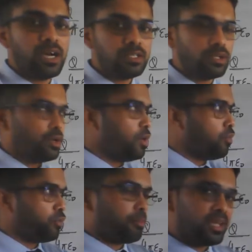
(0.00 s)
charge
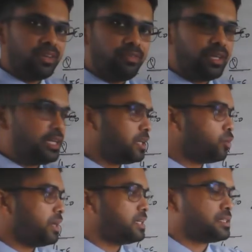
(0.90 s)
from infinity
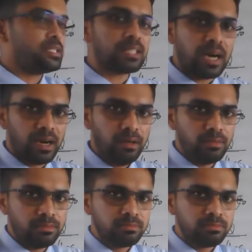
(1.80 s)
to a distance r,